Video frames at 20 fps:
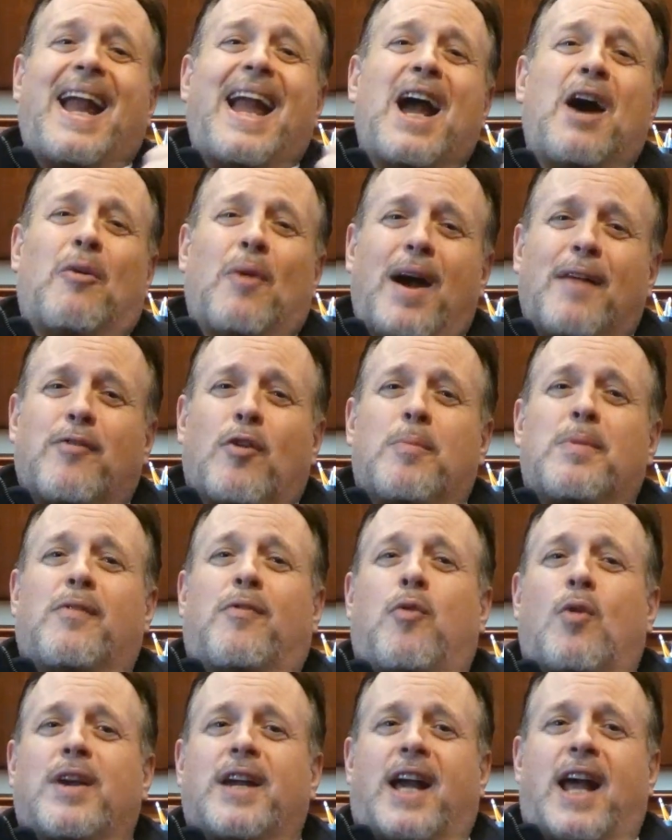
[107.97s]
However,
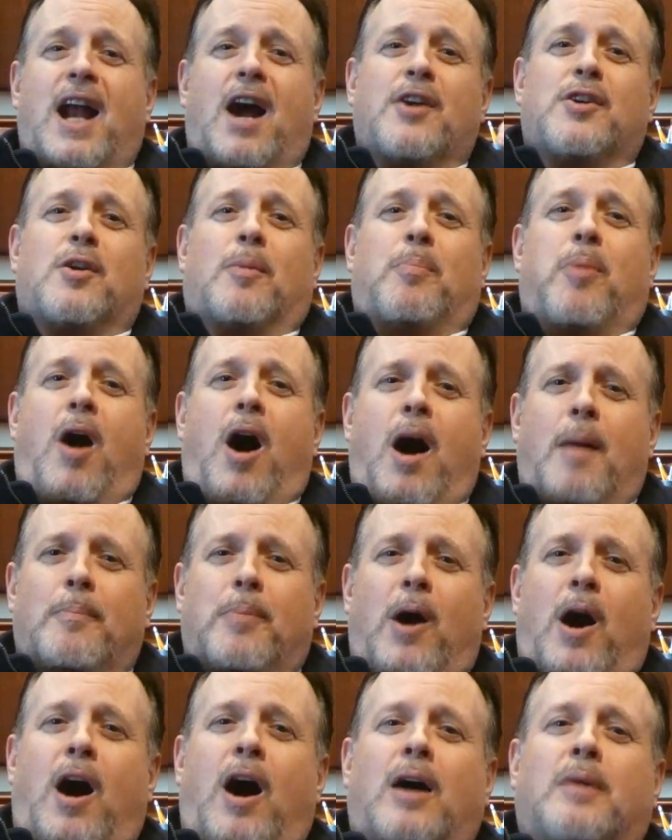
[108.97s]
before you get out your pom
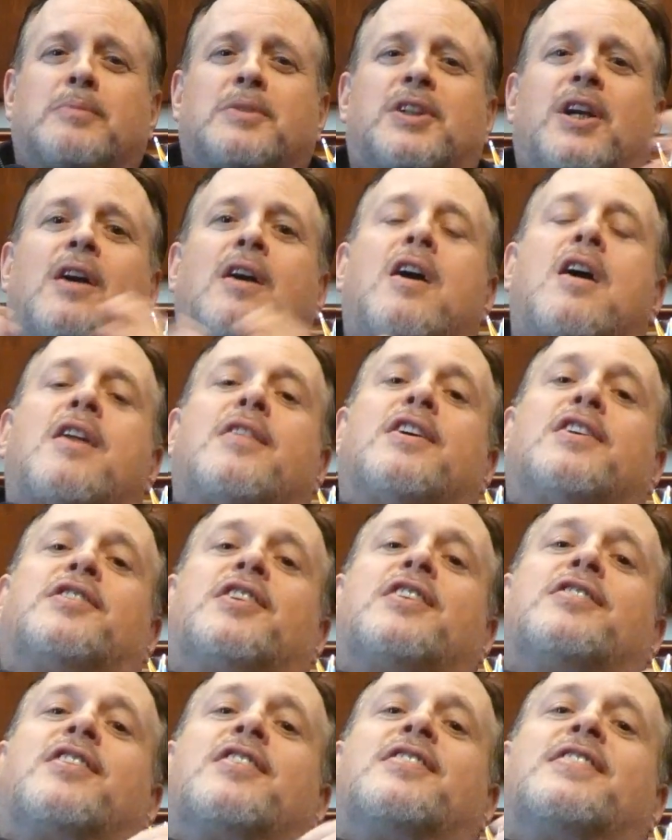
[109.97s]
poms, this
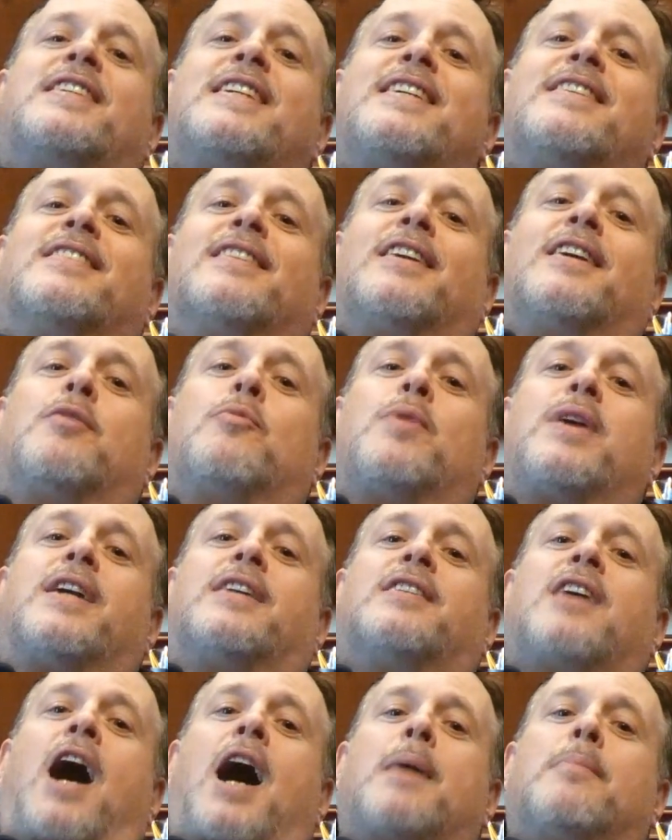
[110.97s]
is a seasonally
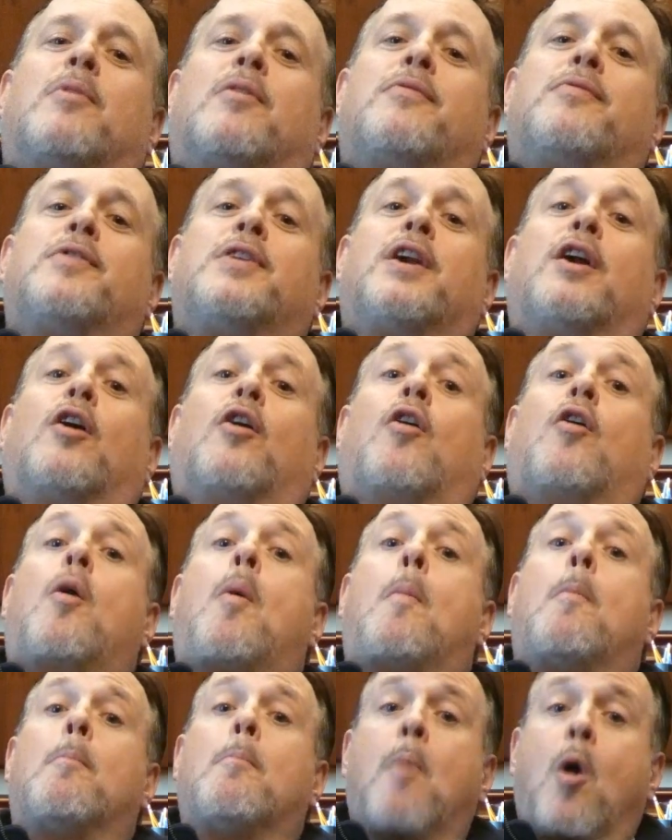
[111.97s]
weak time of year,
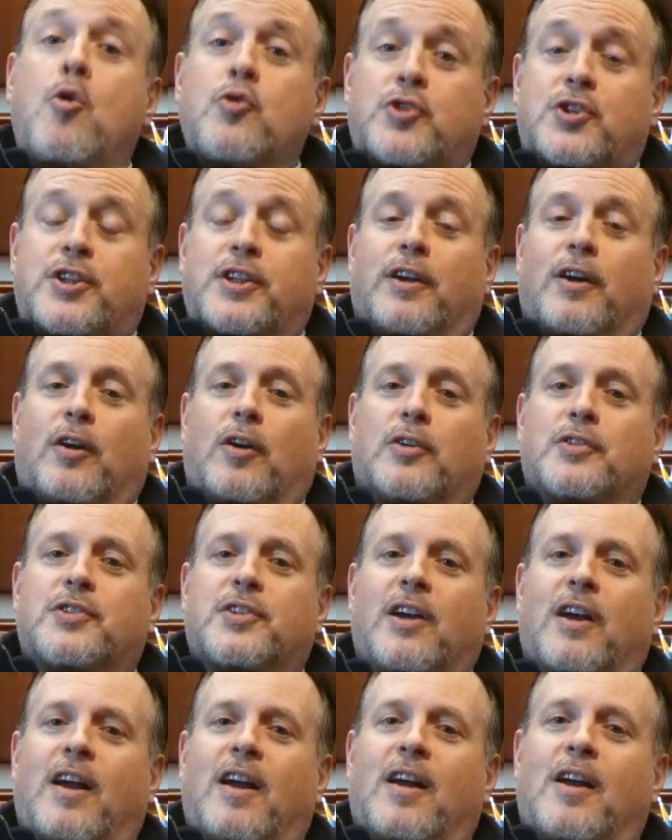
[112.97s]
most
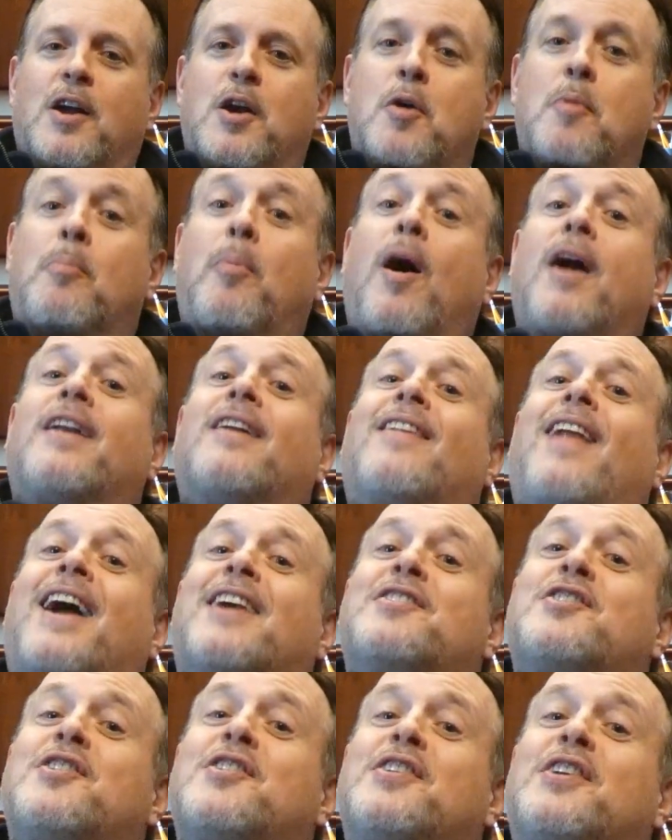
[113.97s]
years, but
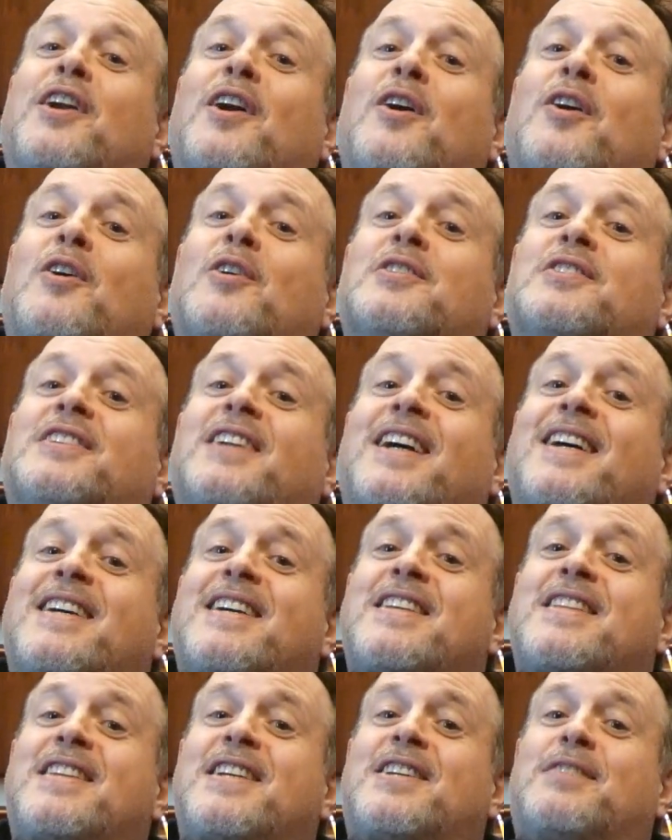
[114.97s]
election years,
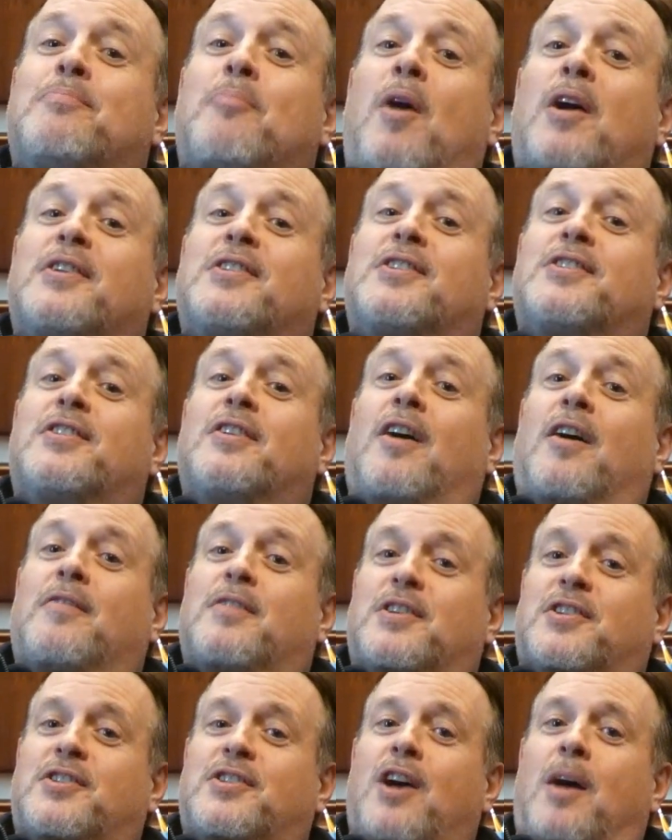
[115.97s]
these months of
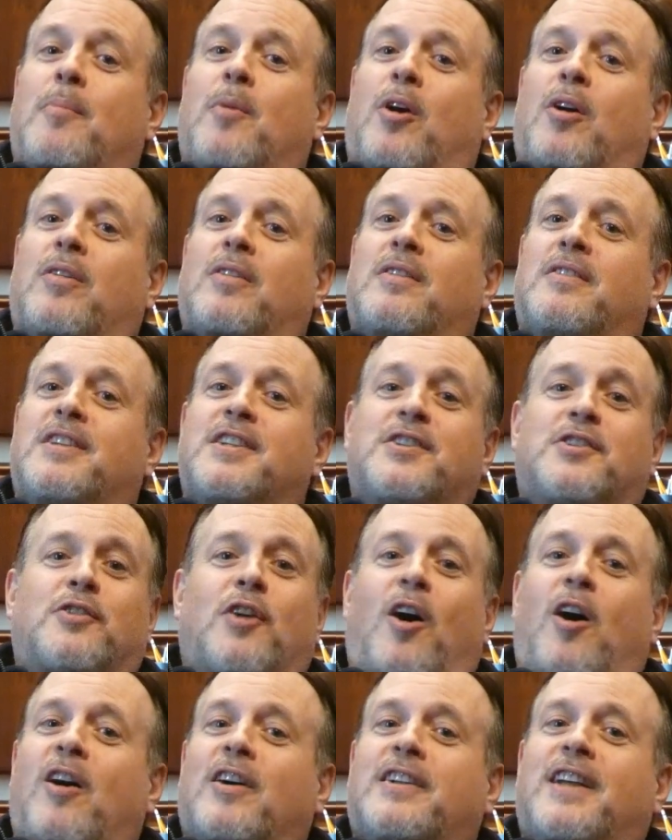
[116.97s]
the summer, these
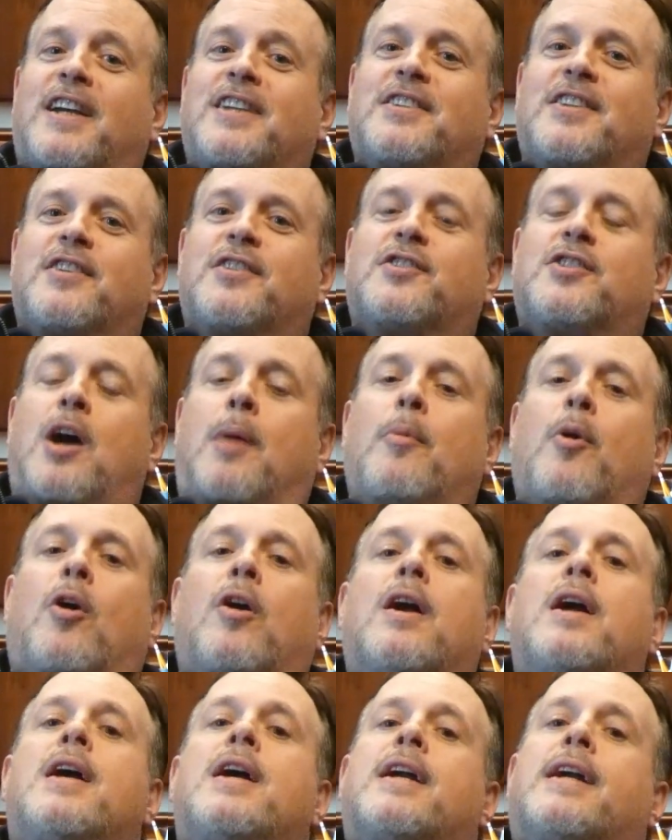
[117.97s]
dog days of the
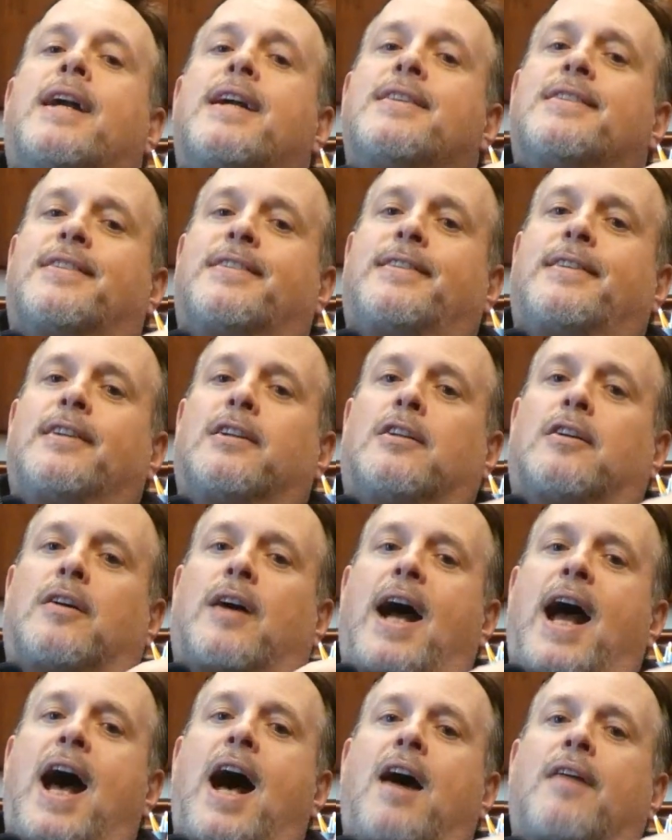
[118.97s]
summer, can still
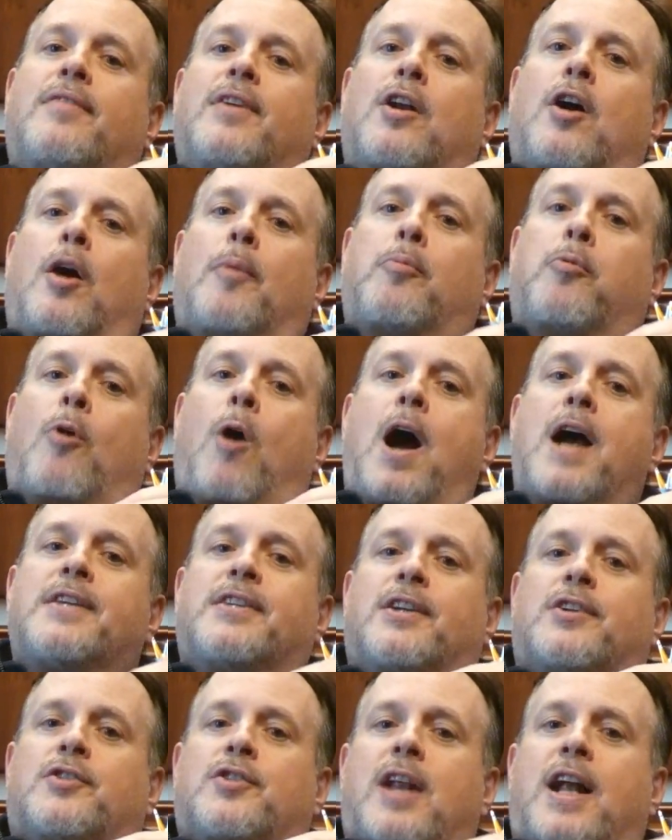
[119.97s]
have an
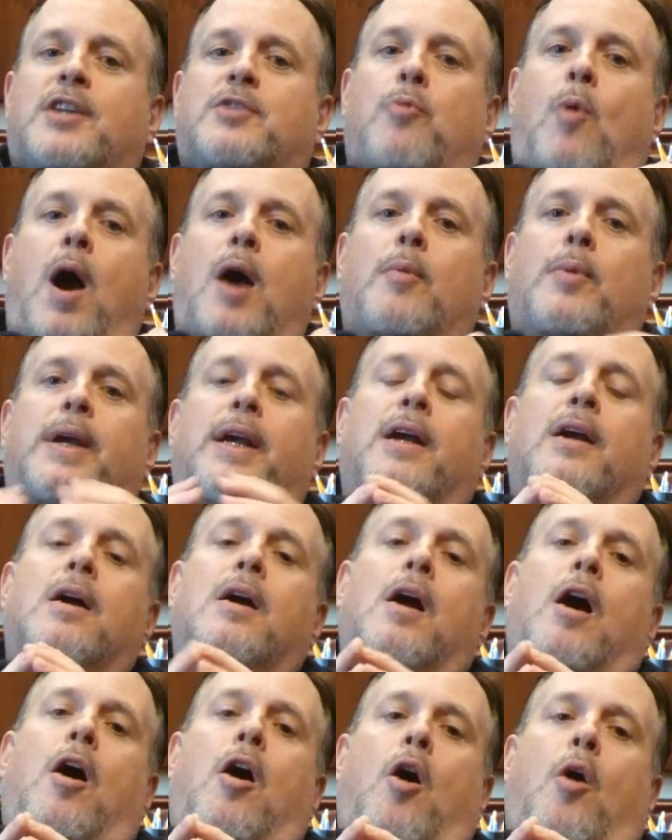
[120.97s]
uprising. So that's why we
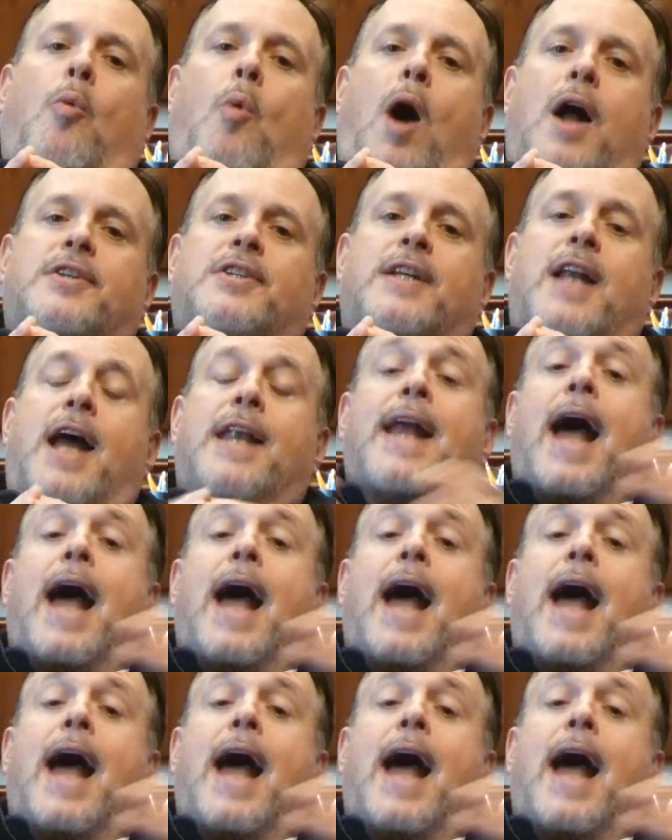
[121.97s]
are watching that.